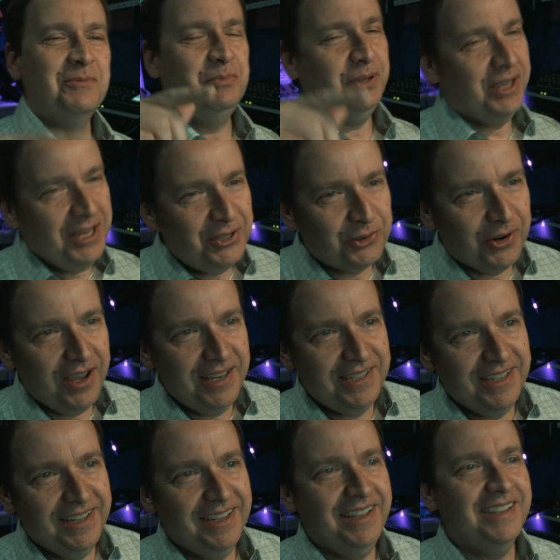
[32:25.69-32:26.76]

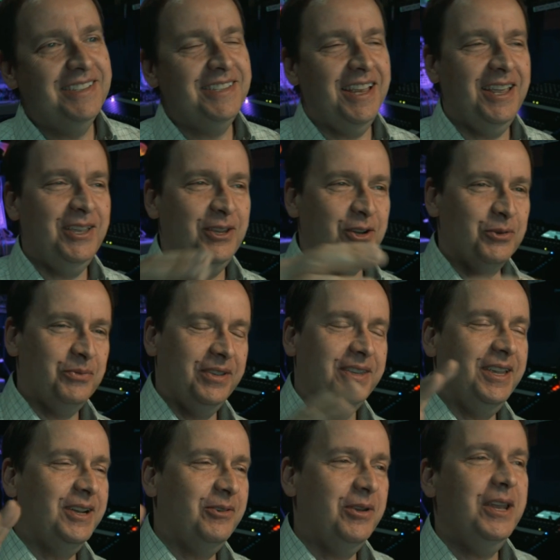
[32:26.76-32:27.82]
plagiarizing and saying you're
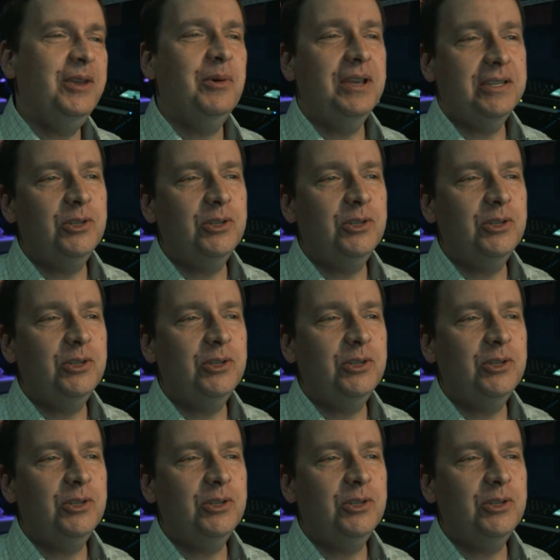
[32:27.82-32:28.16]
you know anyway?